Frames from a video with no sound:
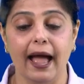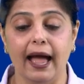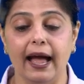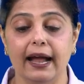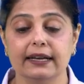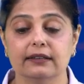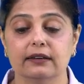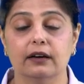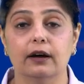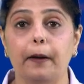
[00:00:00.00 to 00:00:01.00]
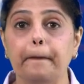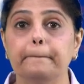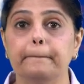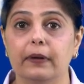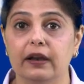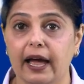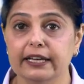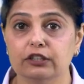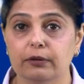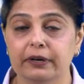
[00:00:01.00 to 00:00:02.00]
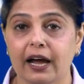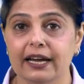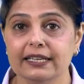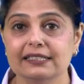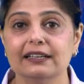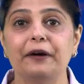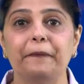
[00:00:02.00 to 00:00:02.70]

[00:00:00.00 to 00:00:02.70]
and light or bright?